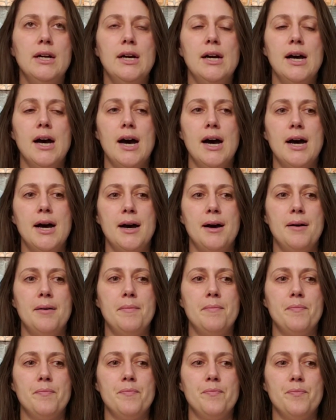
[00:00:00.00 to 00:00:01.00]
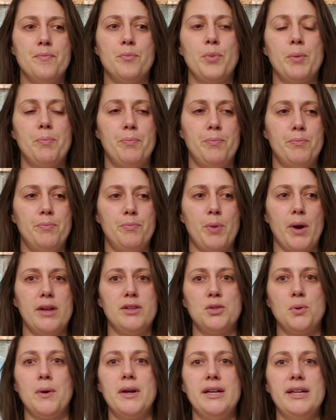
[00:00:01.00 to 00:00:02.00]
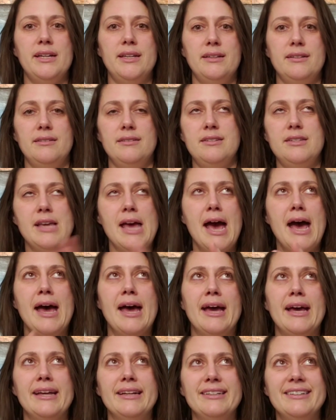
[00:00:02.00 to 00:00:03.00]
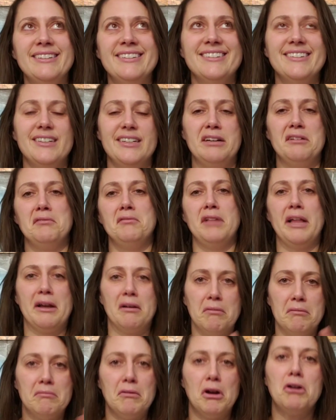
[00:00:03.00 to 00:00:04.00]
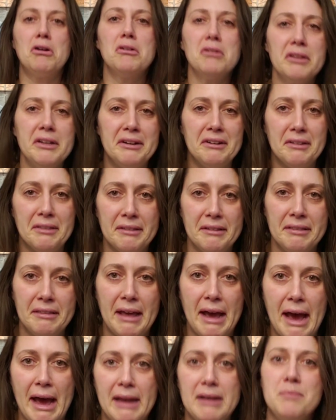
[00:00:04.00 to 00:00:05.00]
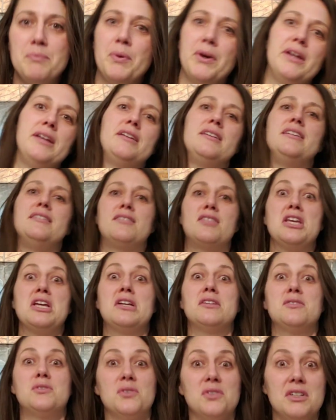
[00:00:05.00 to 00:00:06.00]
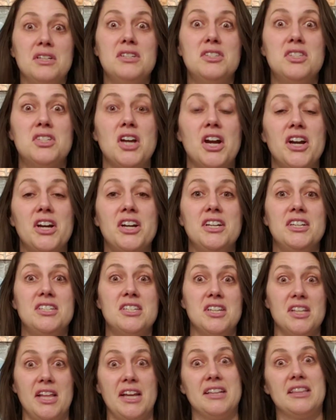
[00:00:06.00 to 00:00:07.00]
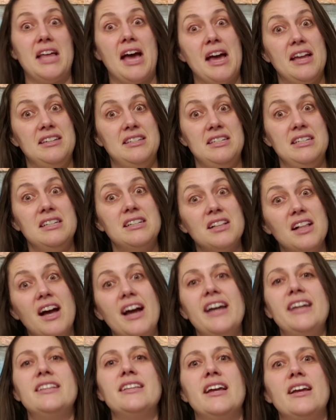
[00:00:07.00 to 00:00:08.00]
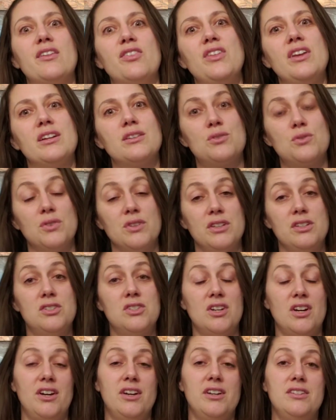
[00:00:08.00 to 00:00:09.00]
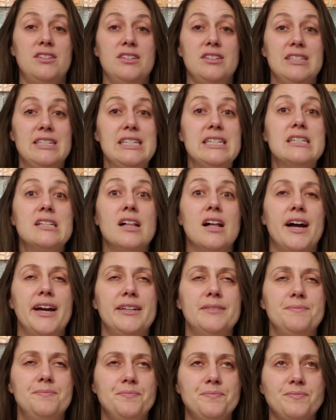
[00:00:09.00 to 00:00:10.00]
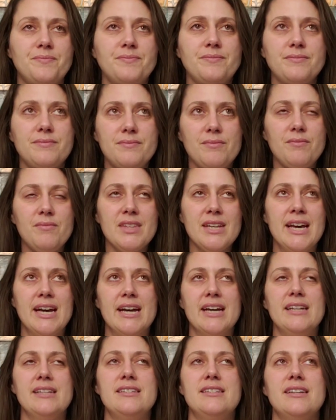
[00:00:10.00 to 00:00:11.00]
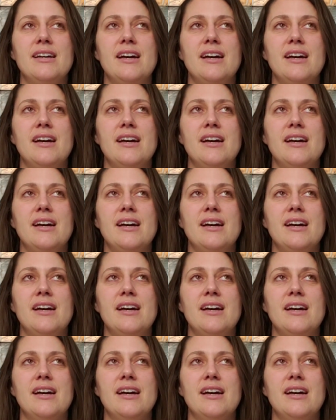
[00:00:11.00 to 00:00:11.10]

But by 2010, like earlier than that, but things really started to like that decline, like things really started to decline. And